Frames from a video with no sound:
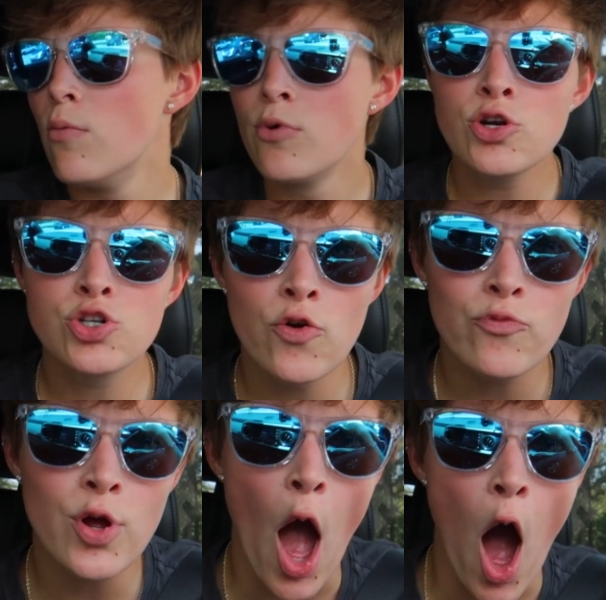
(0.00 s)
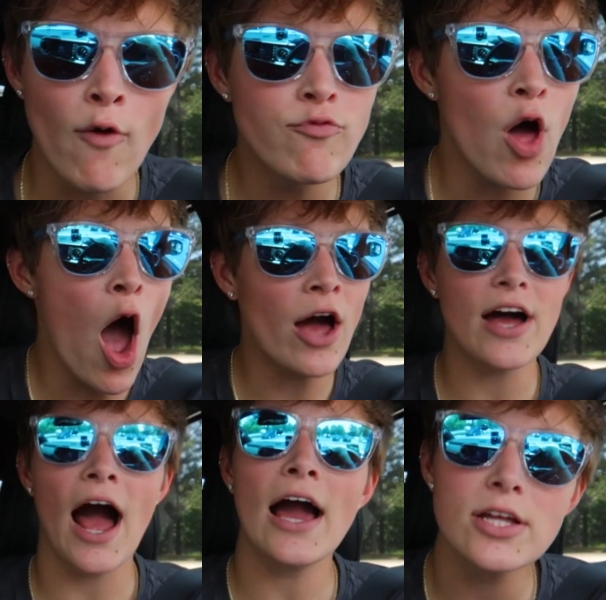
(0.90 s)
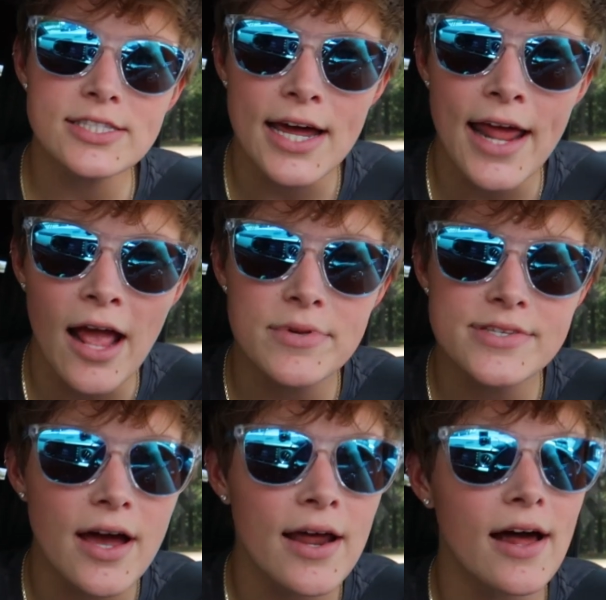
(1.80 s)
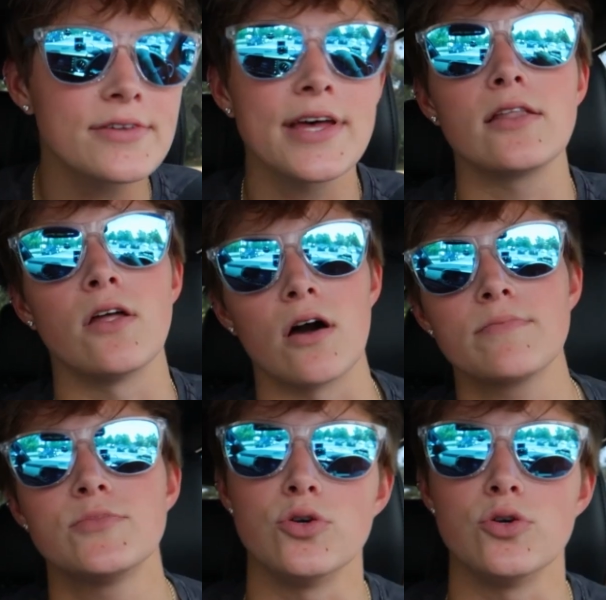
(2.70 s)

not sure if we have that. I looked on Amazon, I was like, look,